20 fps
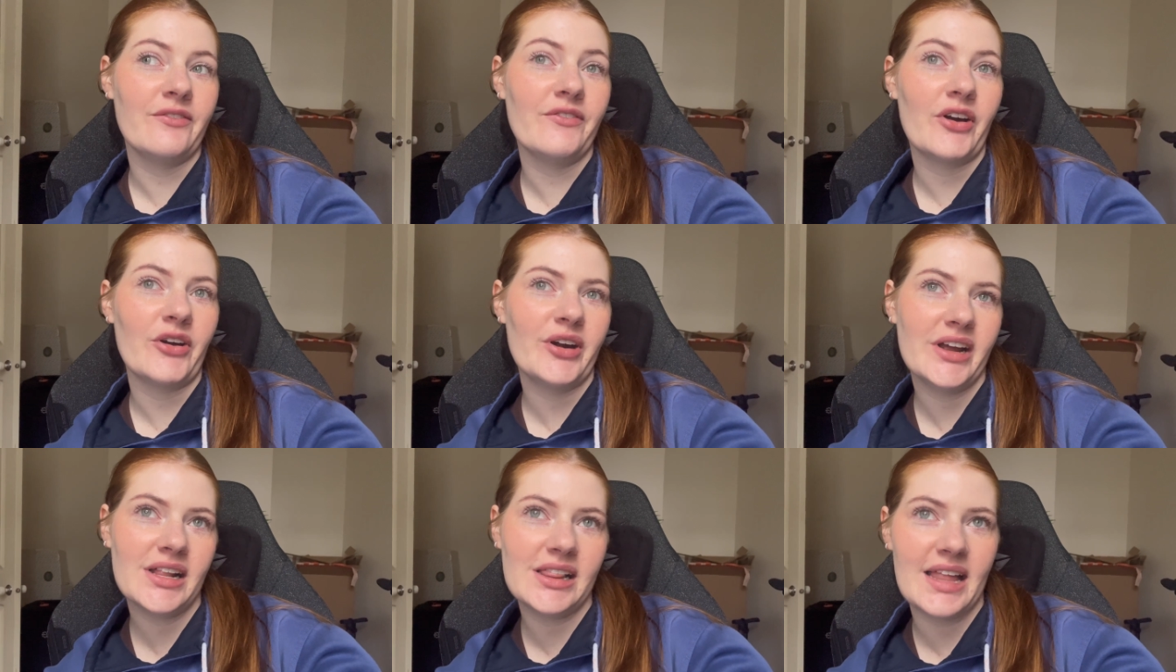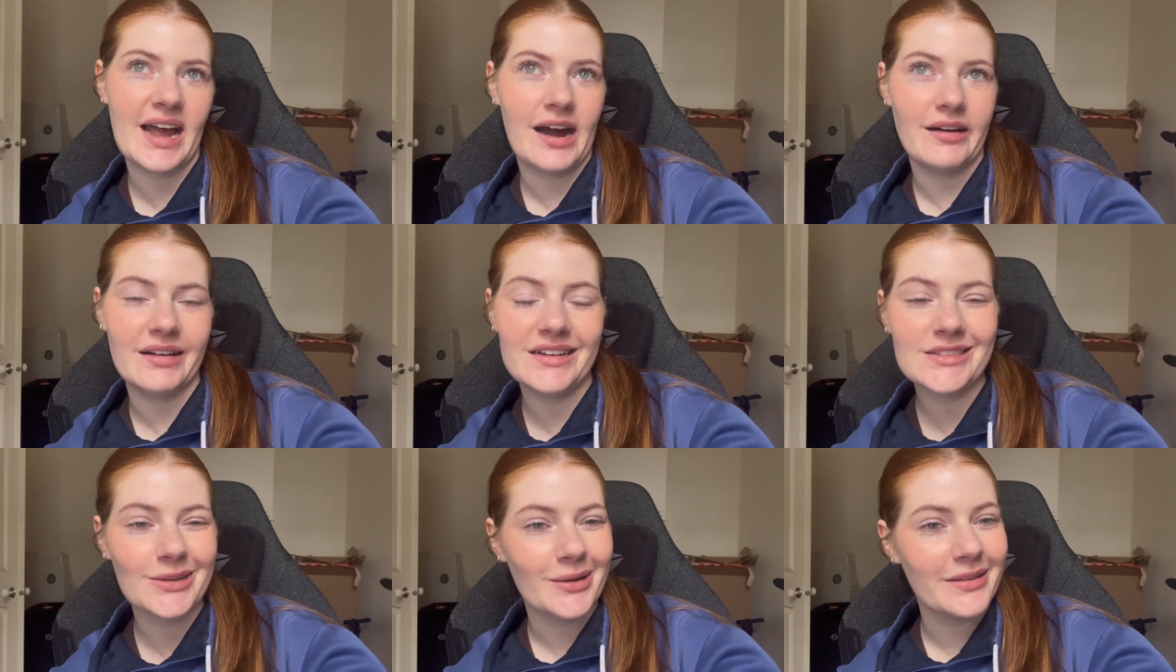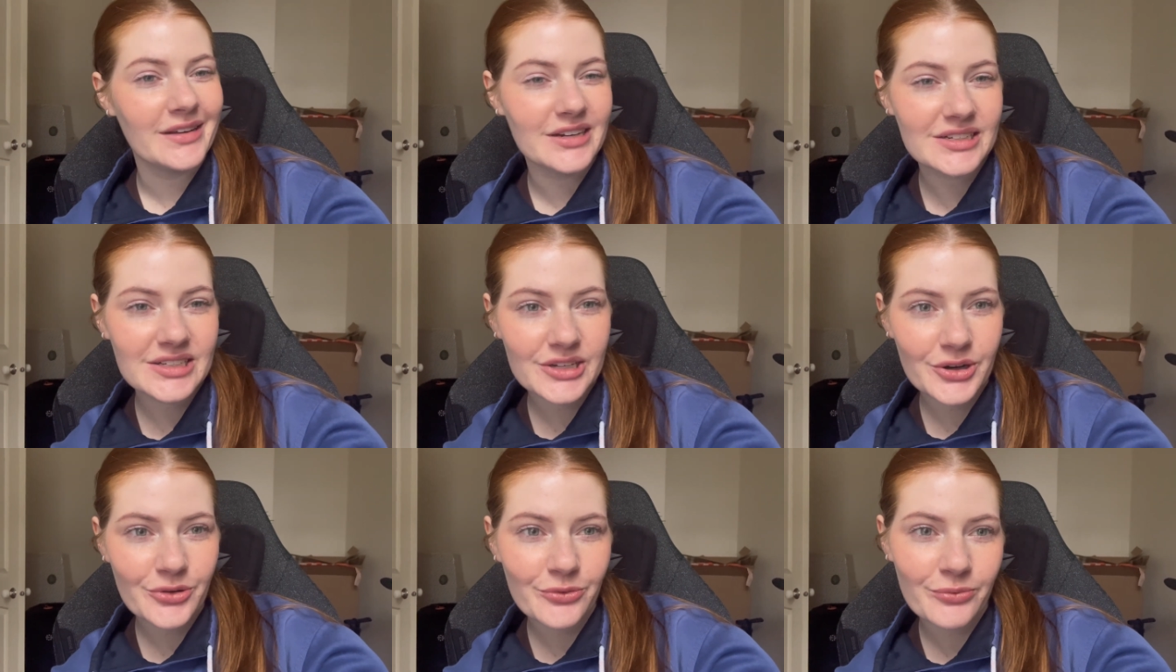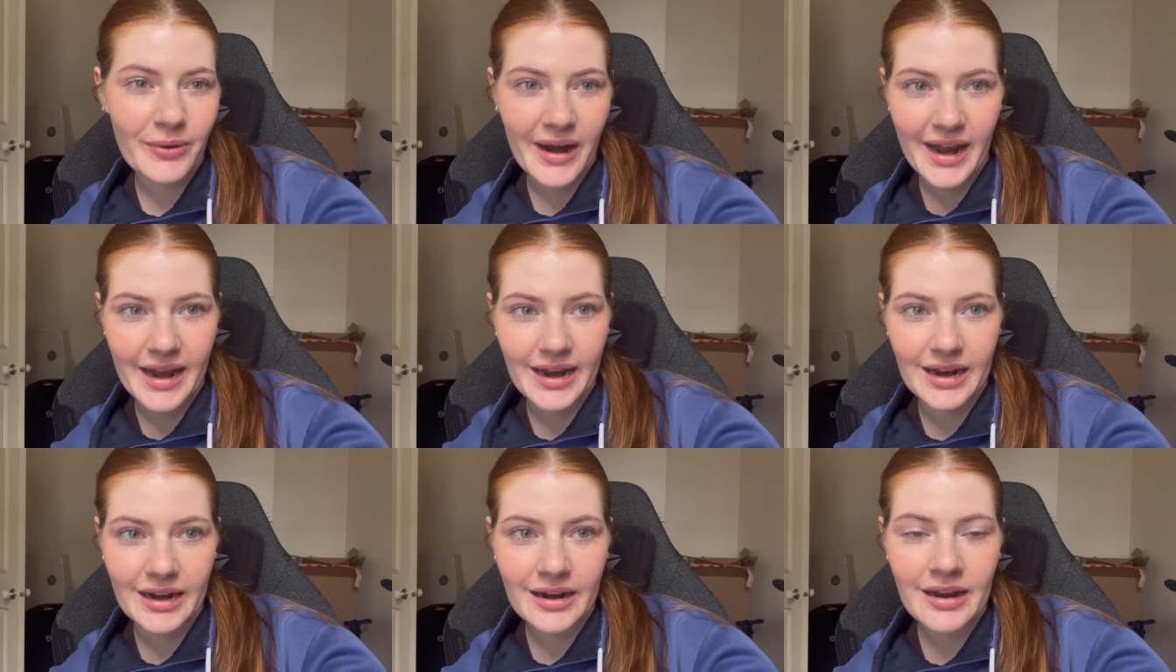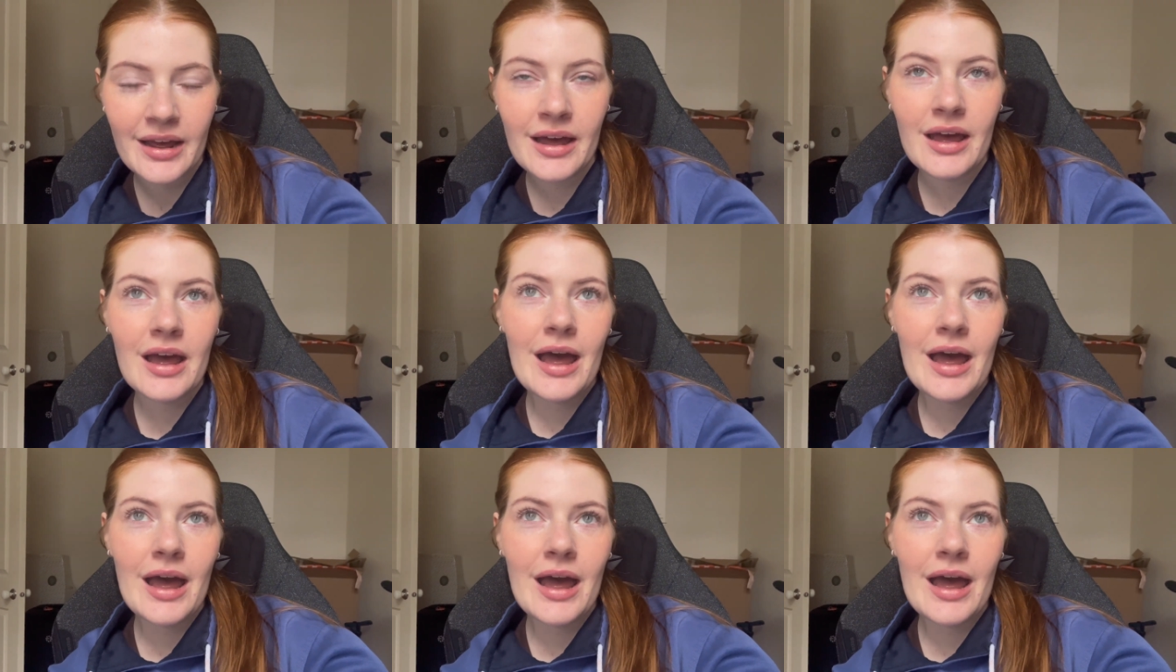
very cloudy, so I think it's gonna rain.